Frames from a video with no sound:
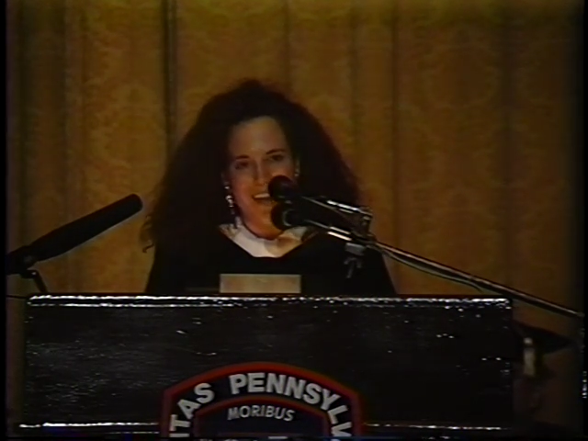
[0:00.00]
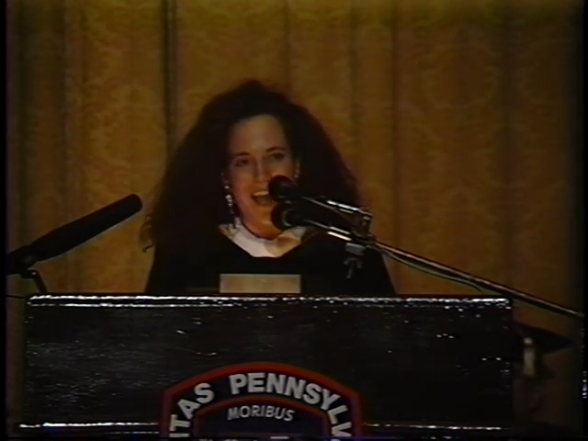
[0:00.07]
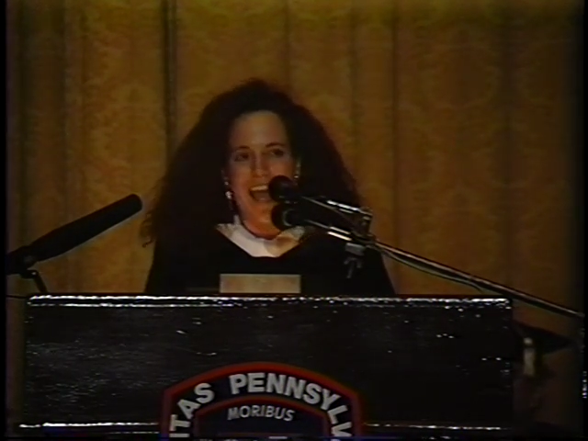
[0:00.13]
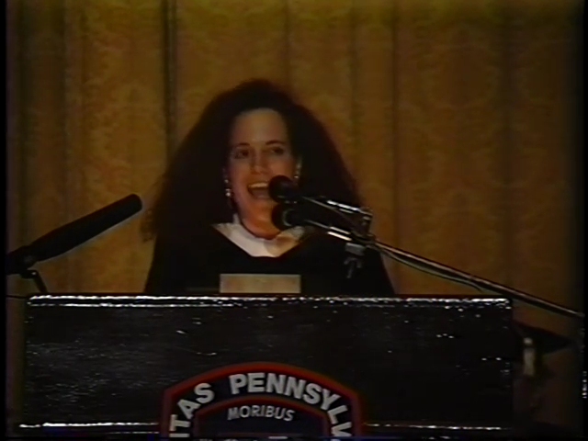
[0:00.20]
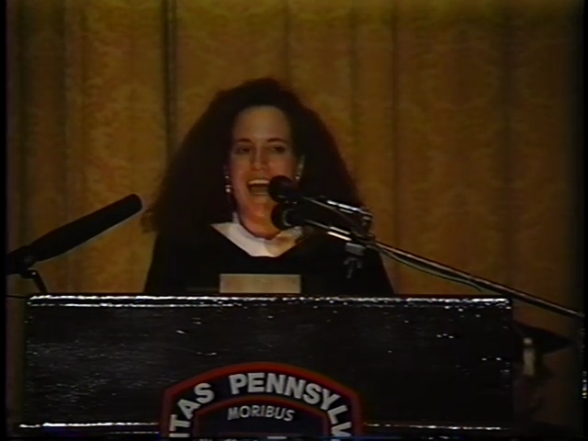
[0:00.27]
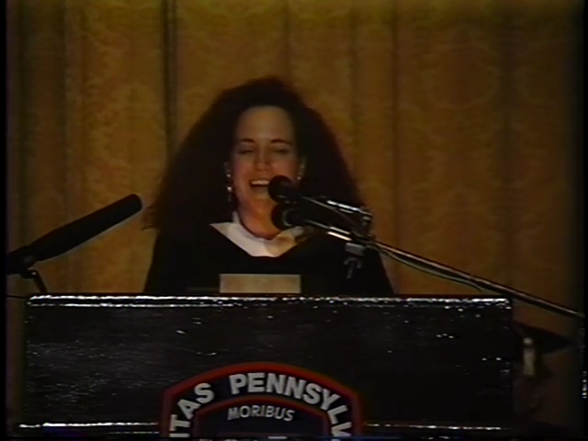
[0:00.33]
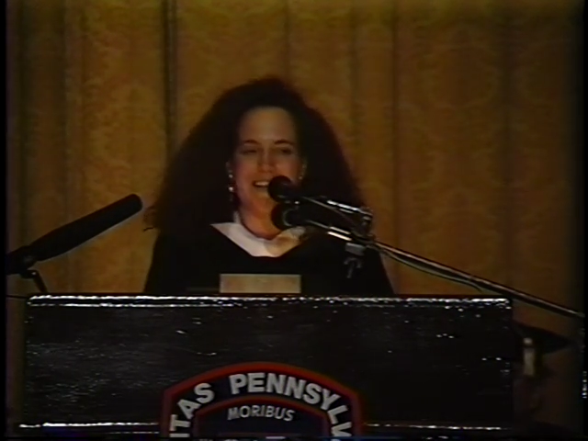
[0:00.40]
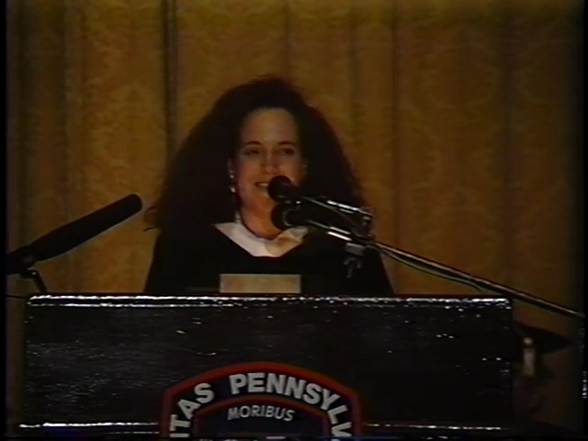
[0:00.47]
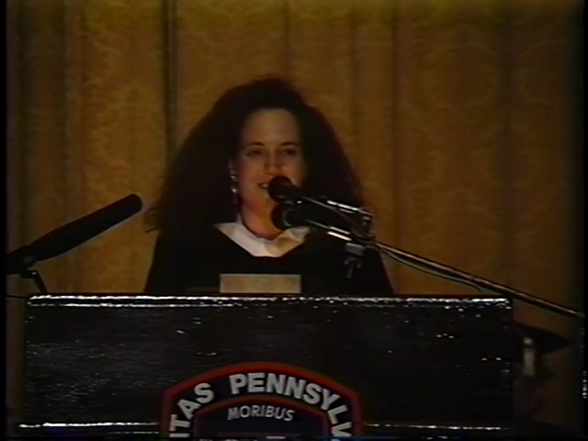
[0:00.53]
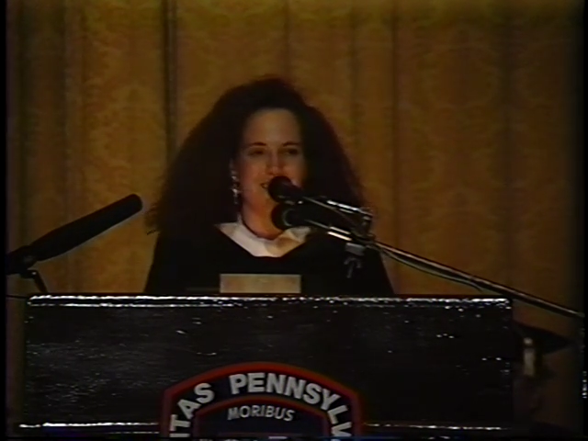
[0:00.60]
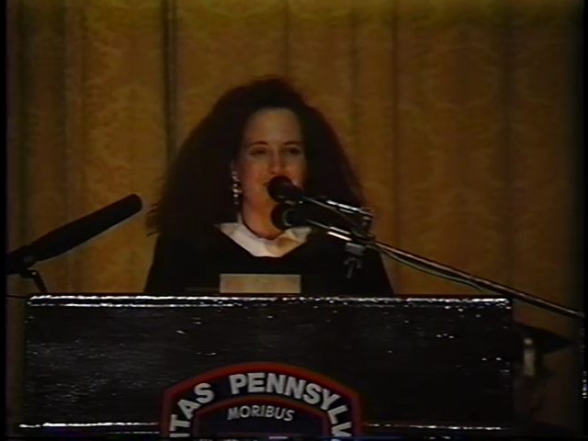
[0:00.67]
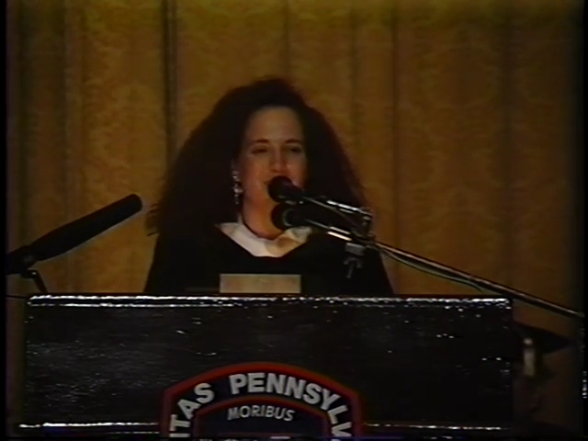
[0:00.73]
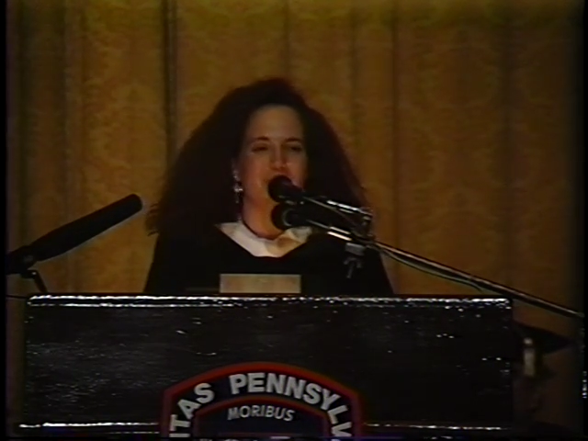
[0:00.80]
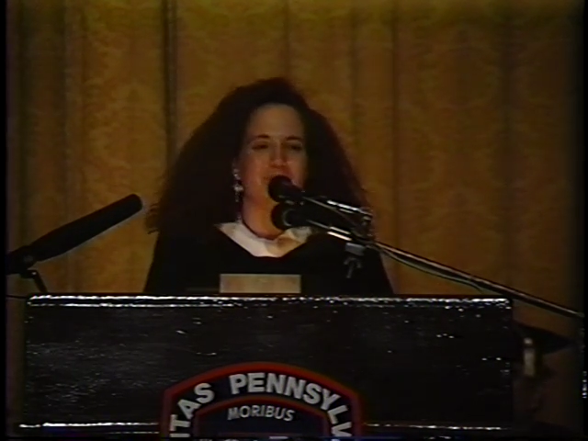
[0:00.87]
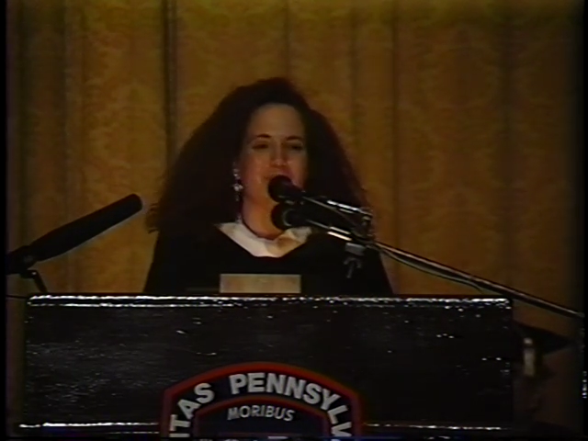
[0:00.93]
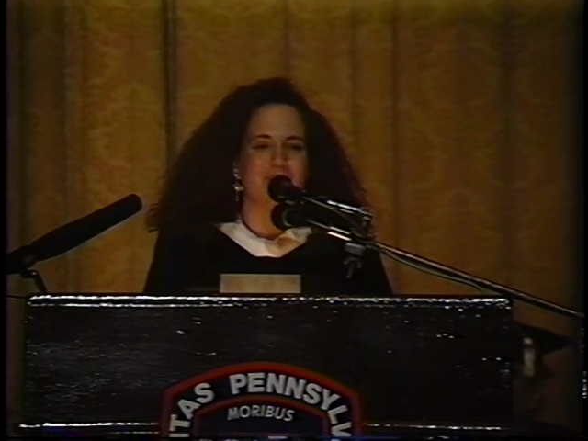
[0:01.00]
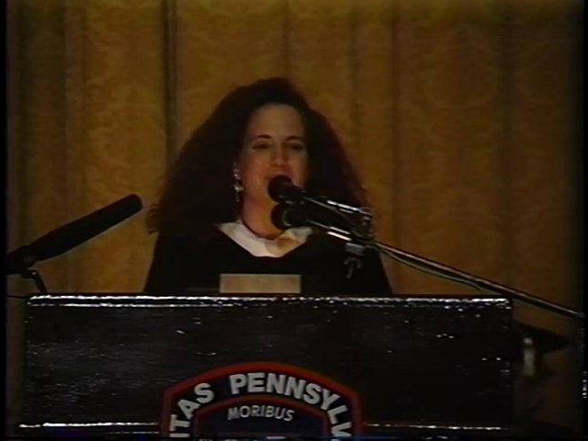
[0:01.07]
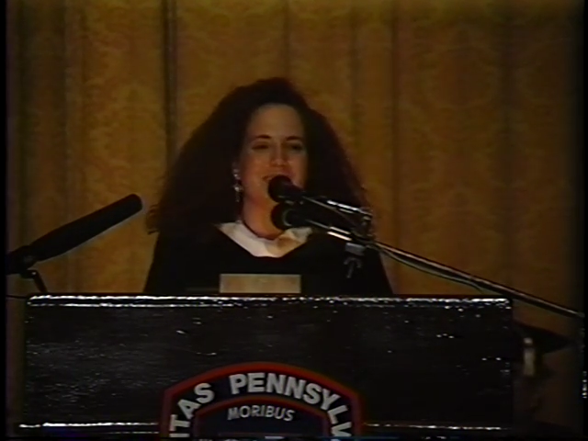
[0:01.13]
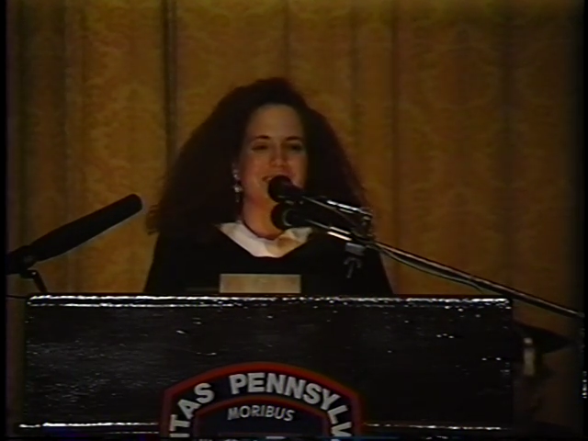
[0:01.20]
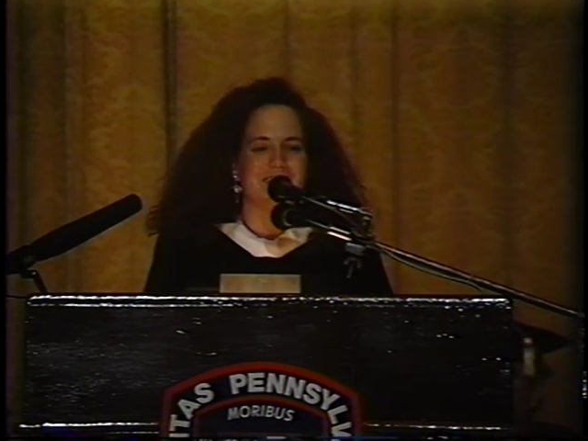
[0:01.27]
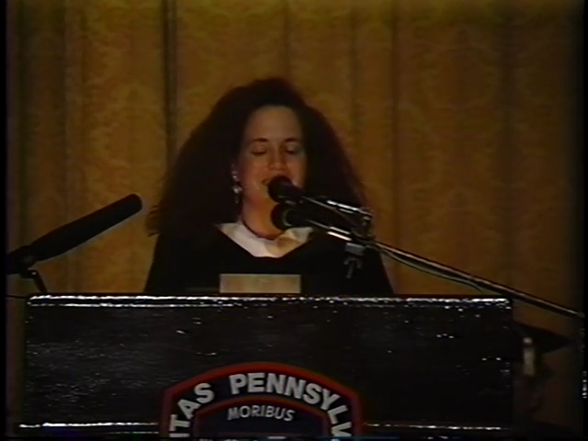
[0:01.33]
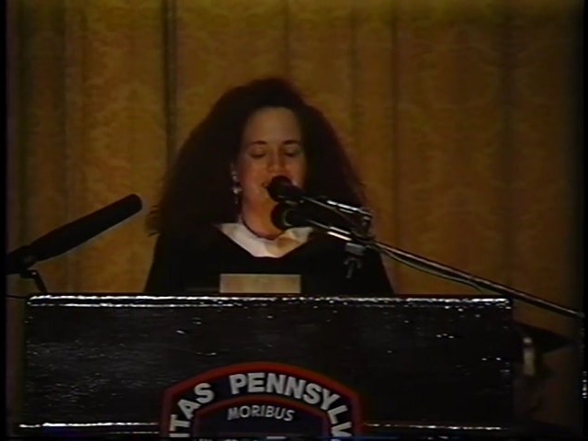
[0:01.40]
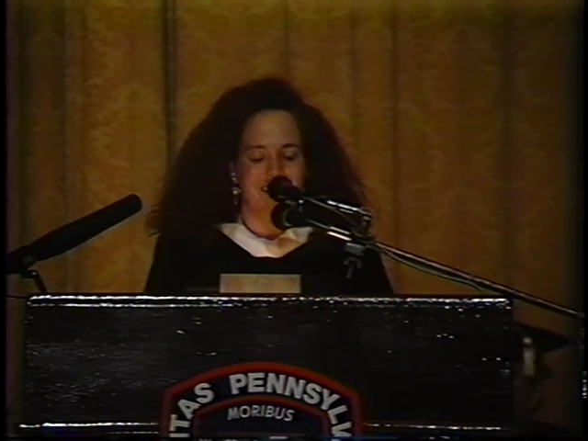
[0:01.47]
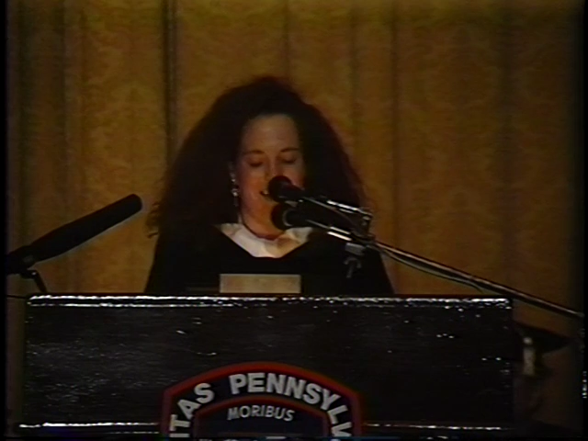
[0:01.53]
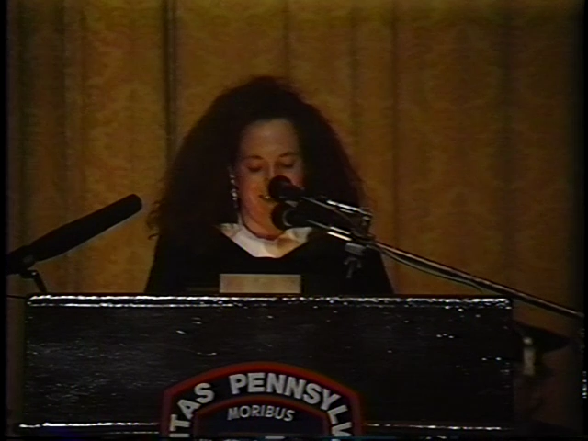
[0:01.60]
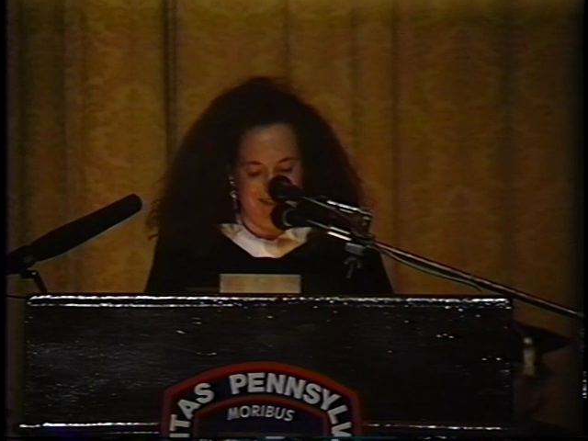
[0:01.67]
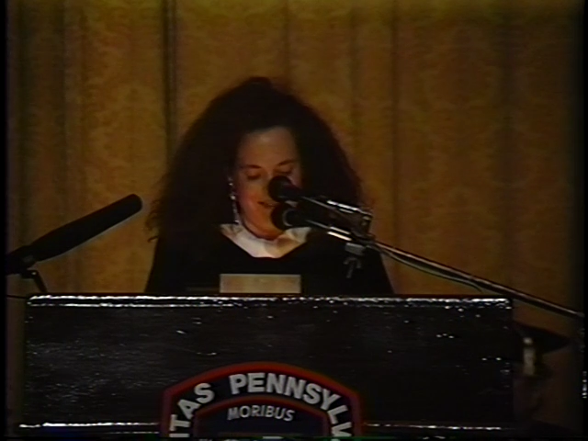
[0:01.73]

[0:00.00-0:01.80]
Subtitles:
and the university,